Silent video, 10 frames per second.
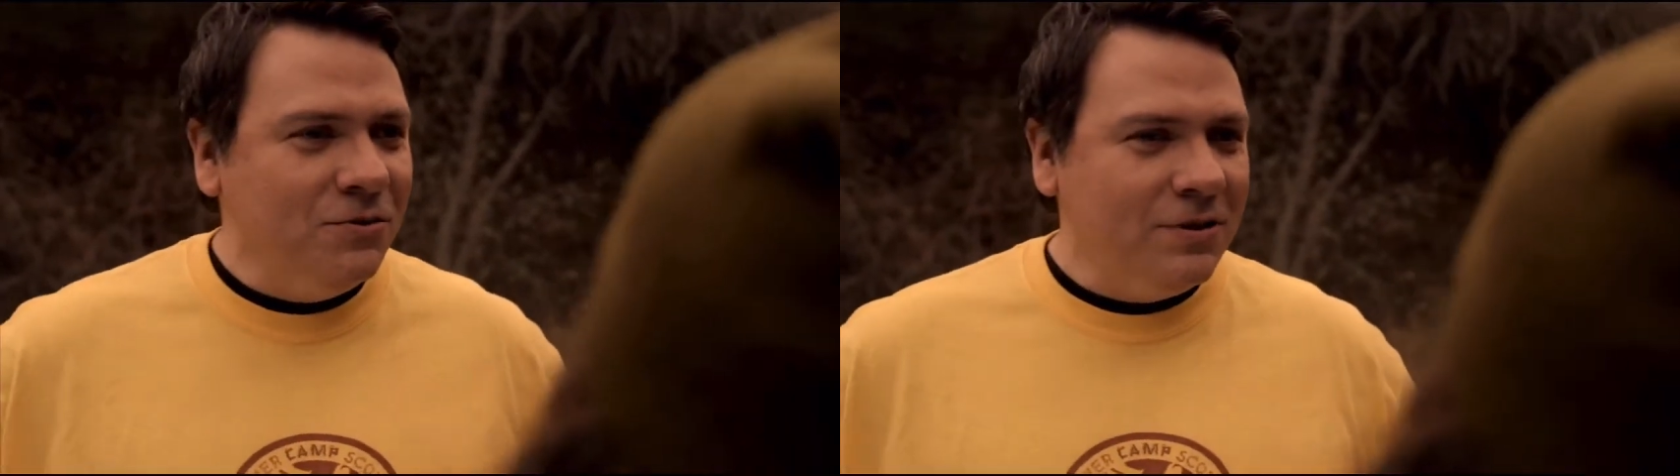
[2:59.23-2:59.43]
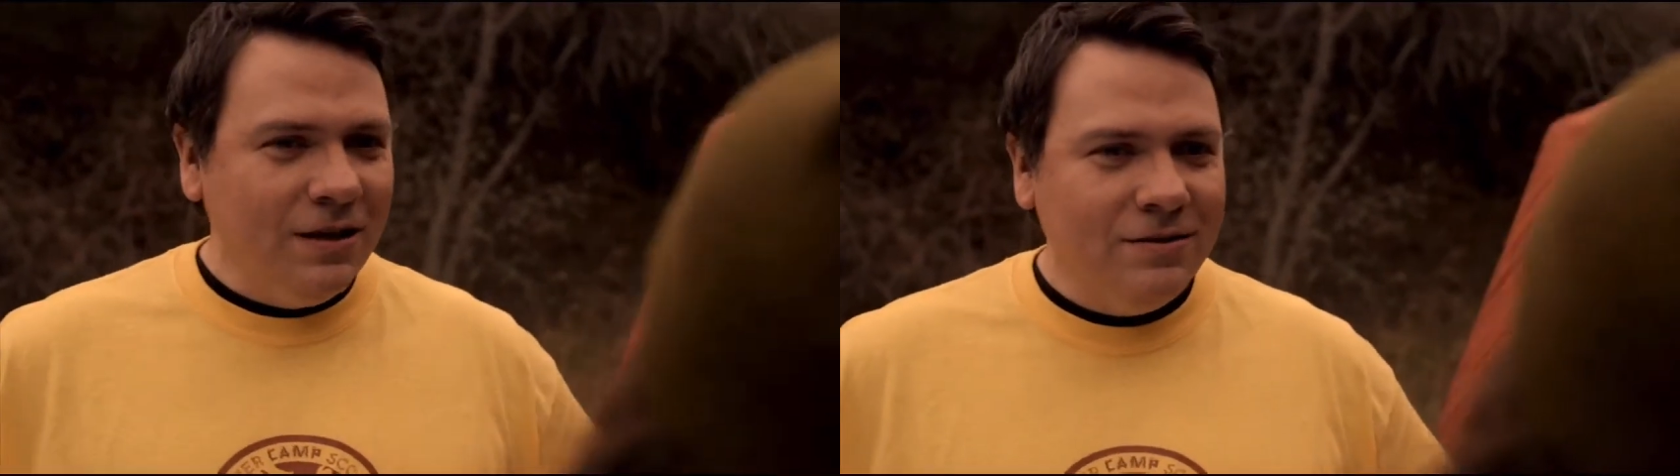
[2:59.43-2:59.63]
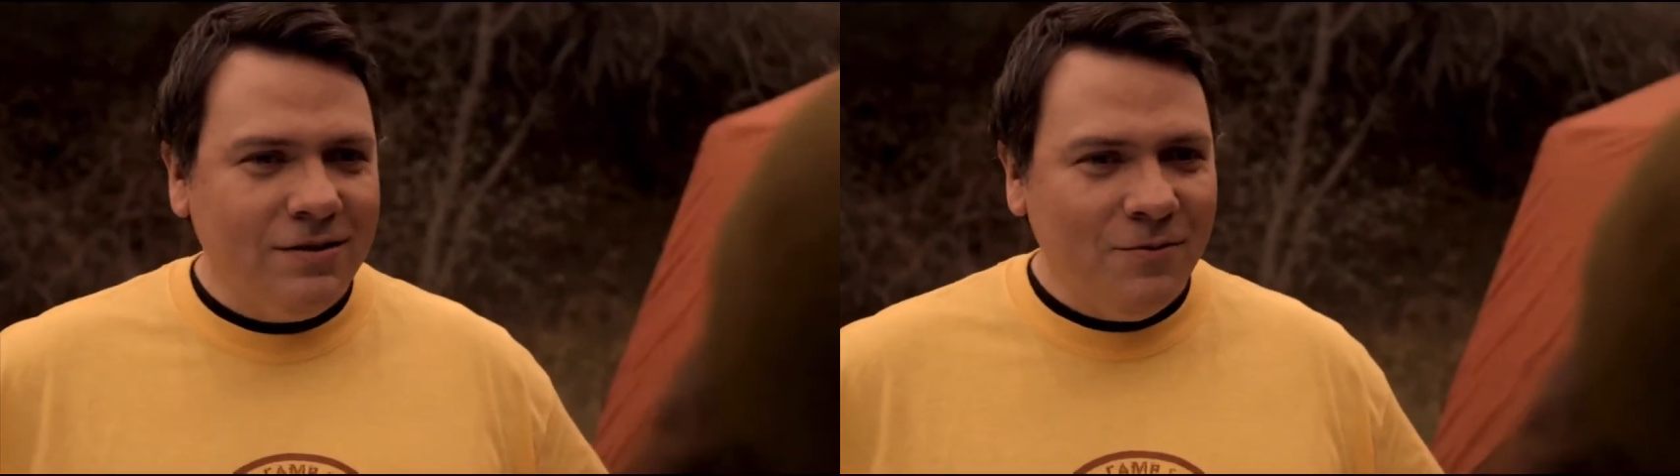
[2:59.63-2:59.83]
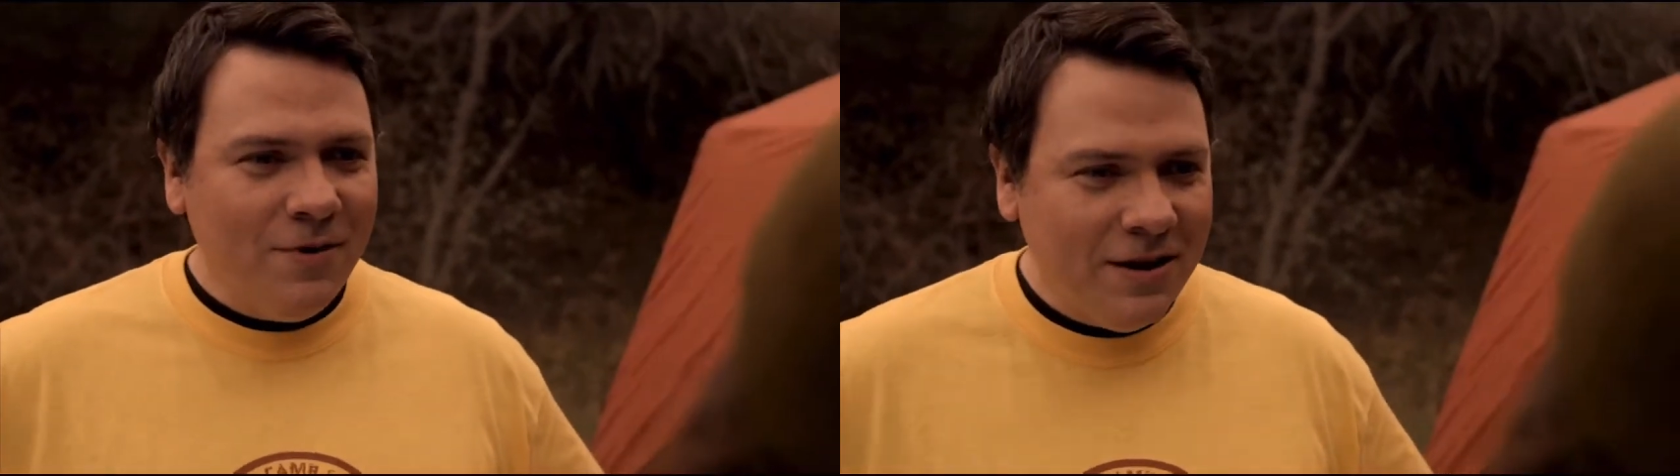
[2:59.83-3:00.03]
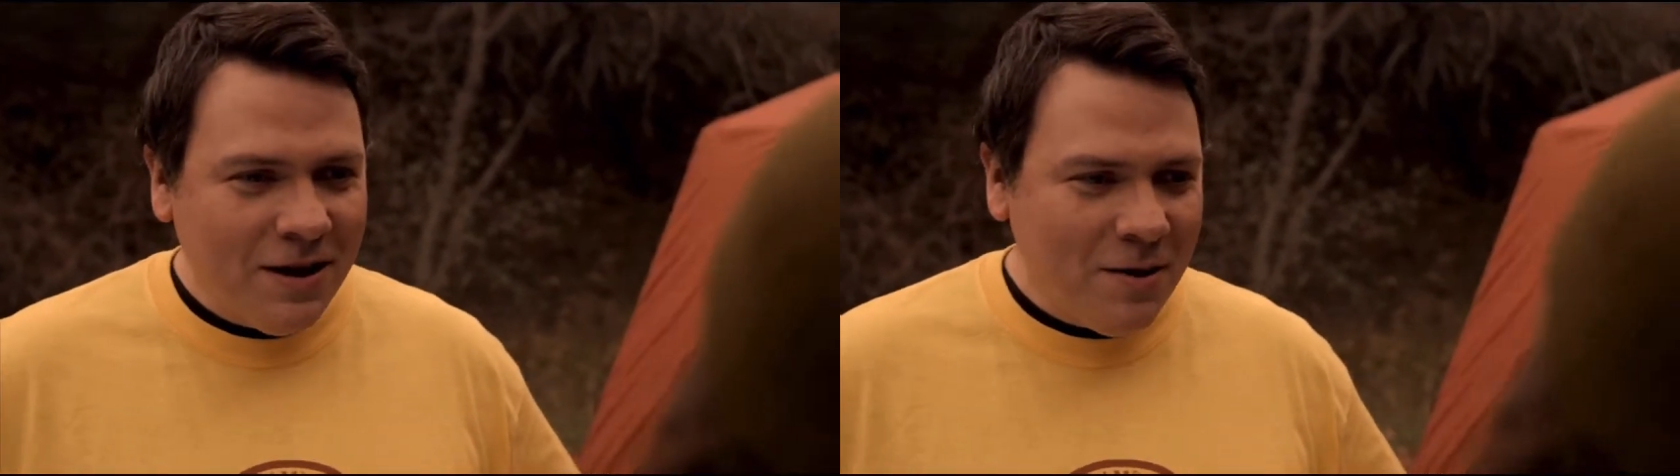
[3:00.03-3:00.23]
Tents
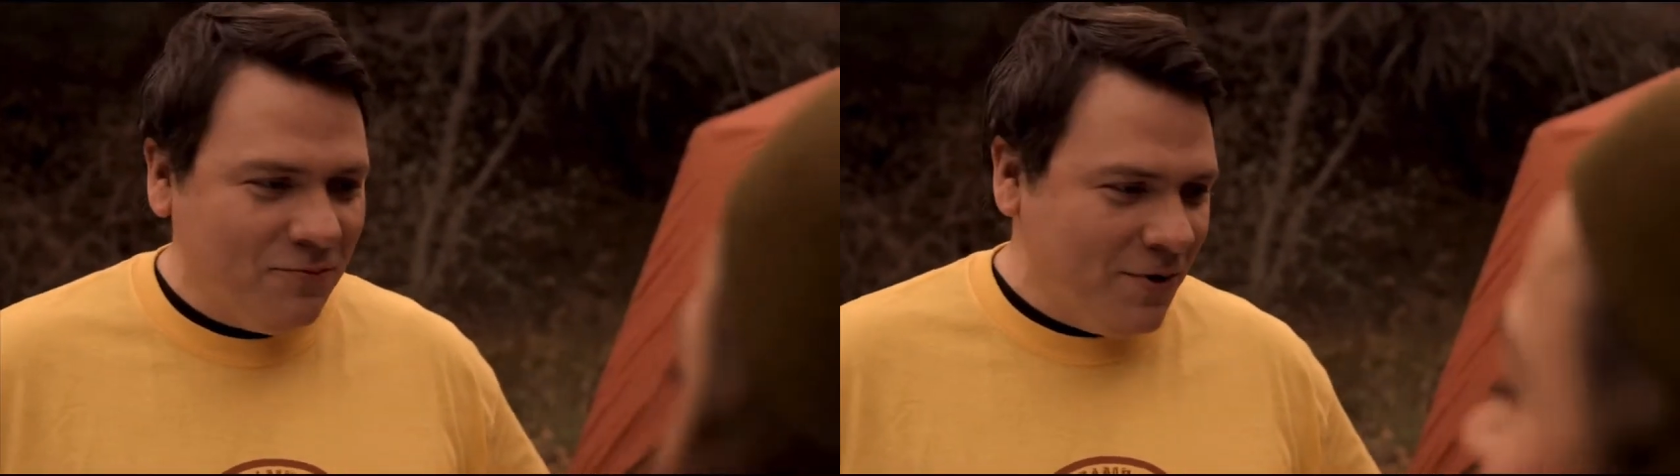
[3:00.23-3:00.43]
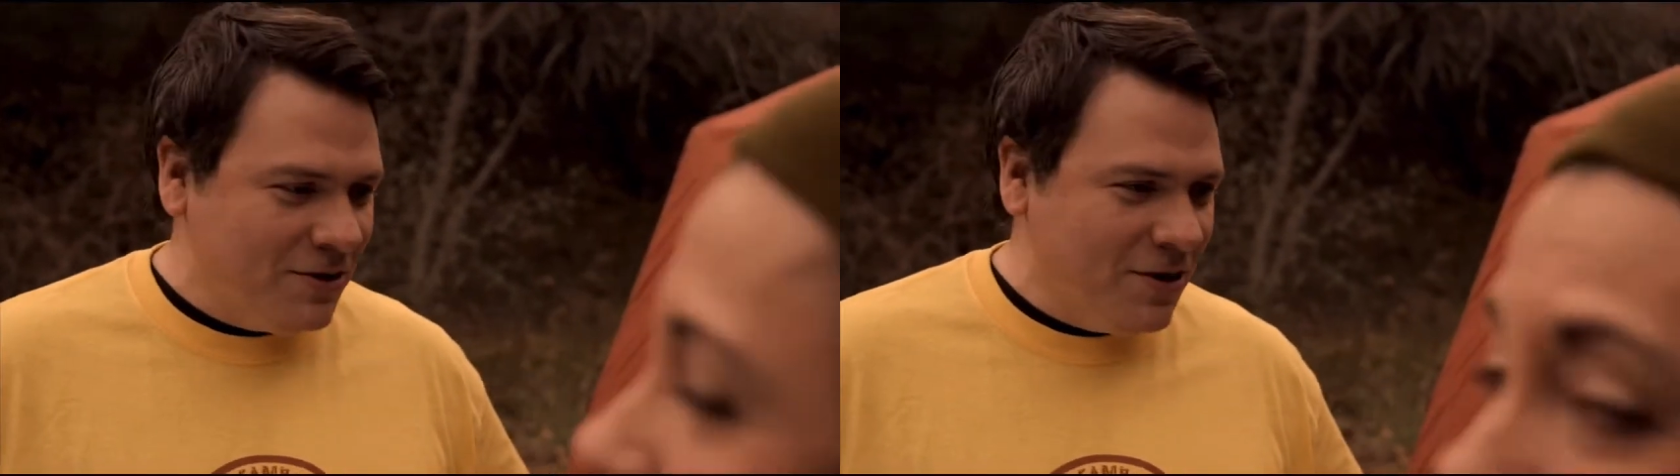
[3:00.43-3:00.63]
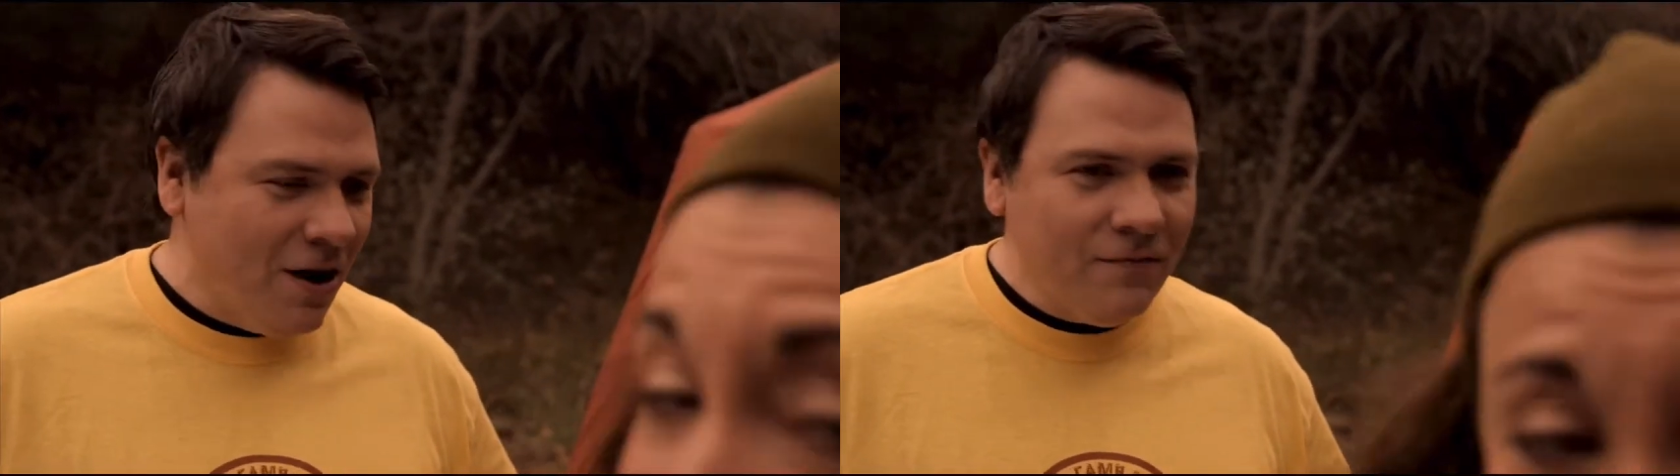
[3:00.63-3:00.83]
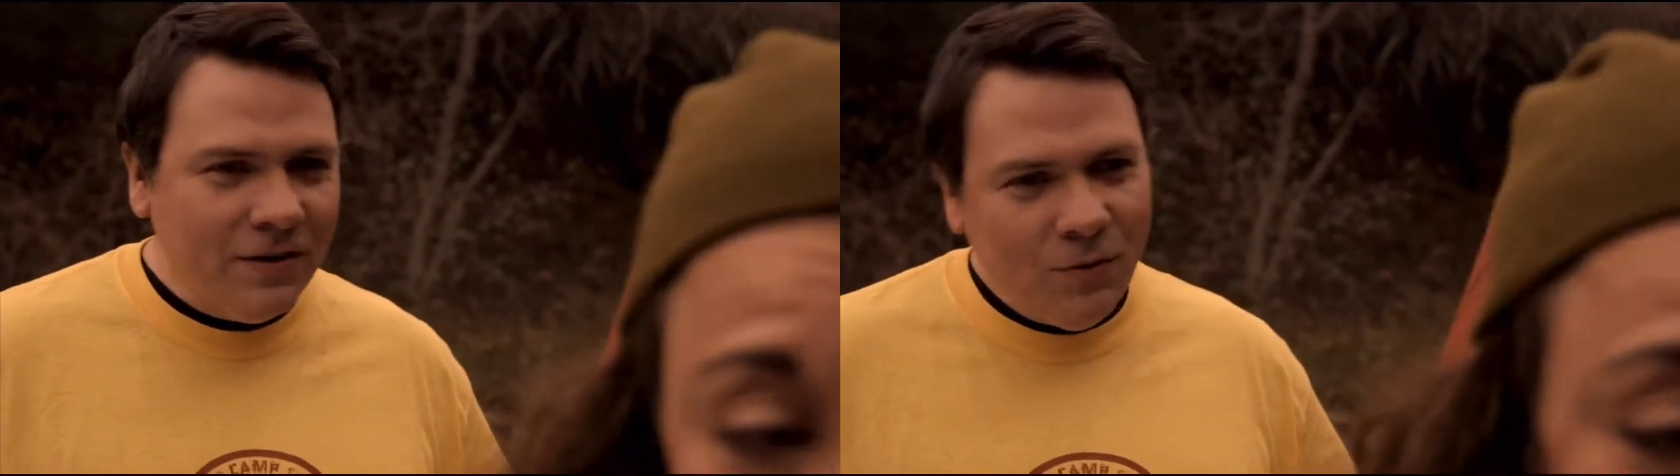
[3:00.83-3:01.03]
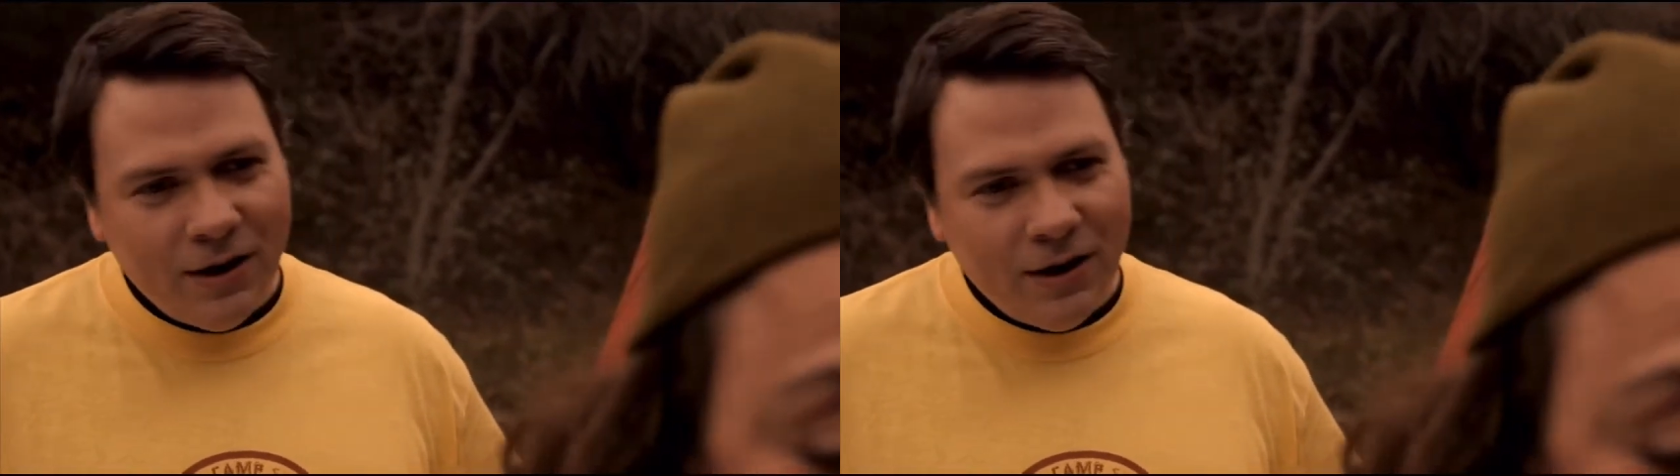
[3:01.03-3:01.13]
already up. Fresh coffee. Way to